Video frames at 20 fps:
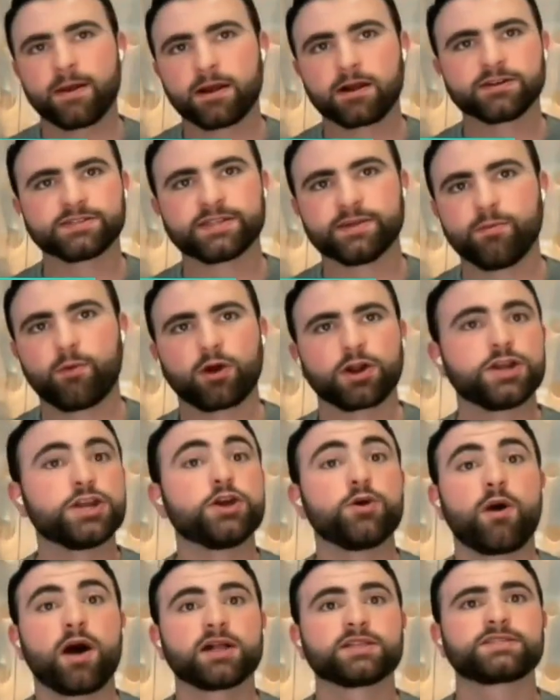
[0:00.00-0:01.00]
and then there's the
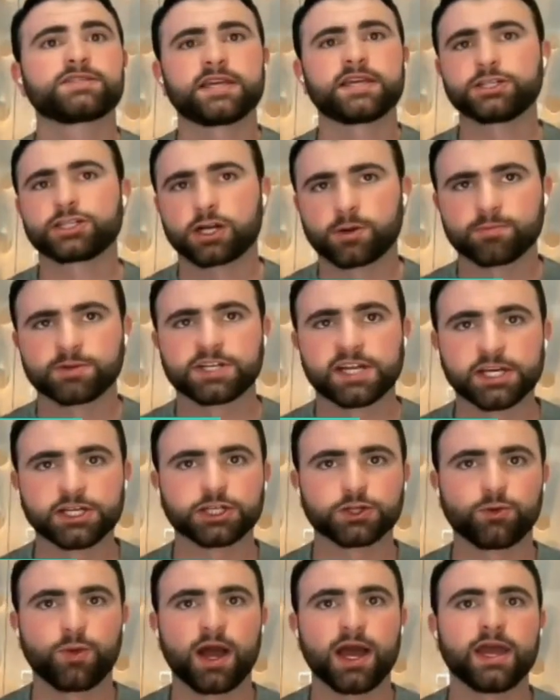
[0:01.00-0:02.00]
more nuanced
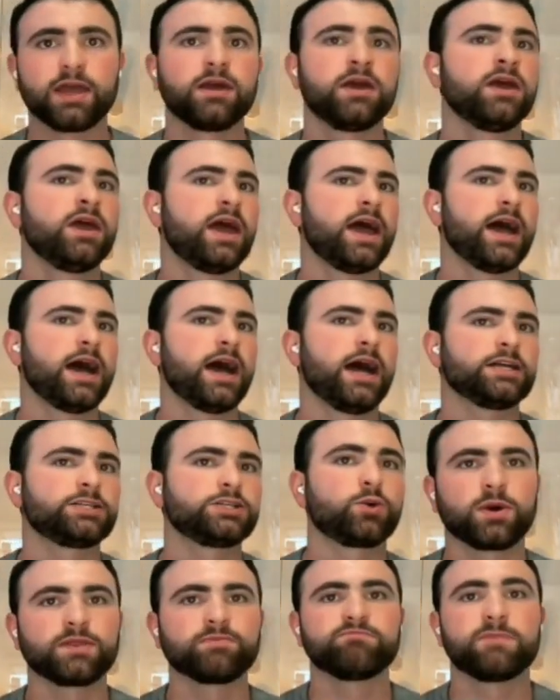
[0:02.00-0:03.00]
interpretation way
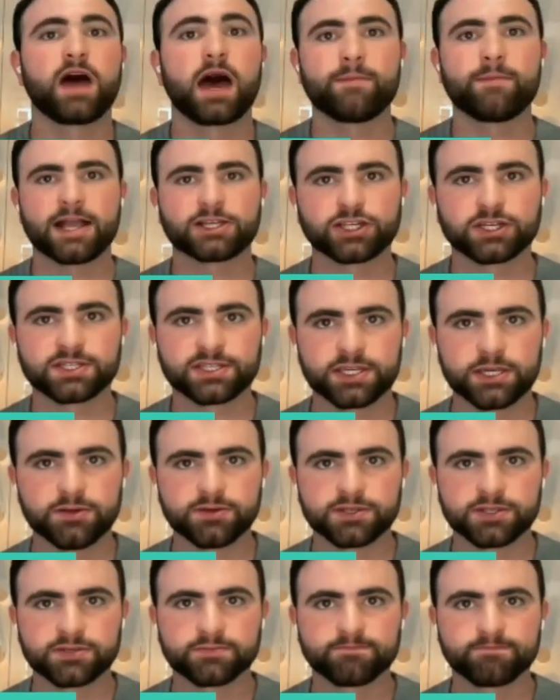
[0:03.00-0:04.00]
to work with
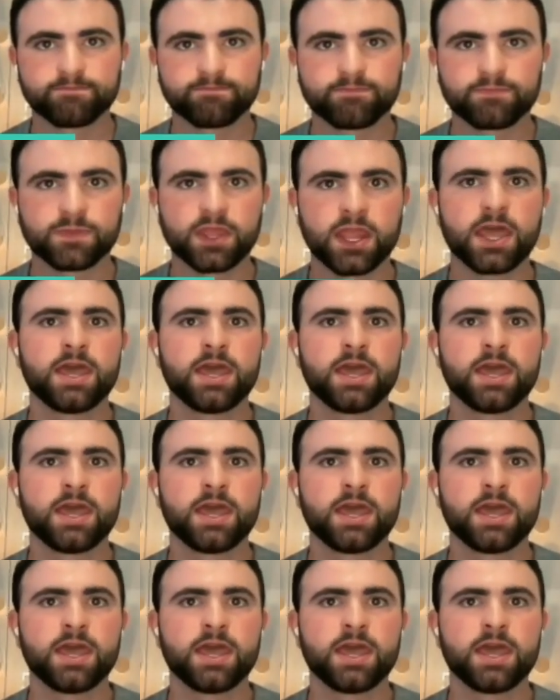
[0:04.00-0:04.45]
non-matching SKUs.